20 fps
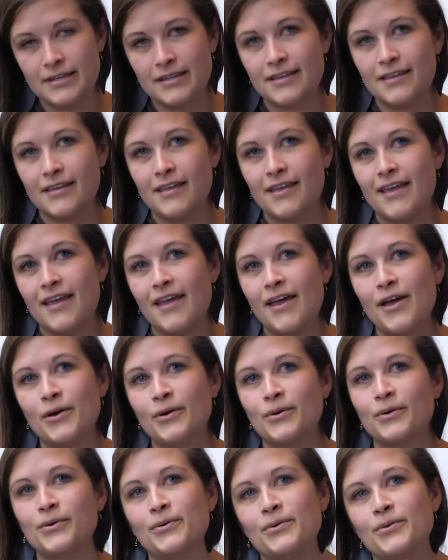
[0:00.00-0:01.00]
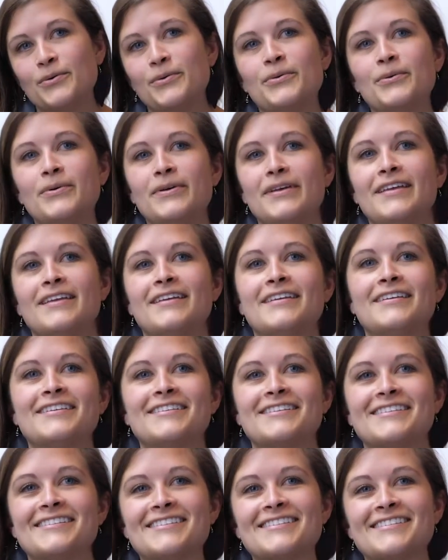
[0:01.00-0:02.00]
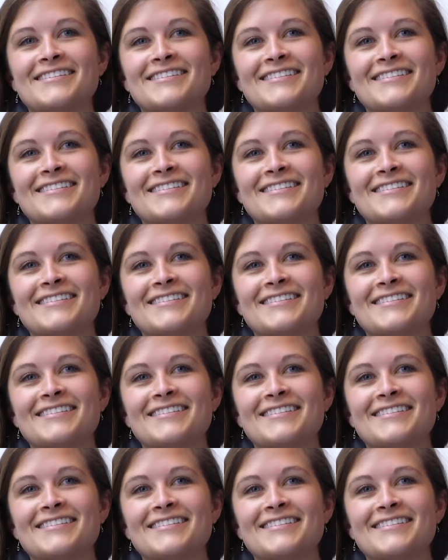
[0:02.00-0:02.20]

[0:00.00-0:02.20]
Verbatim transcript: are the right words for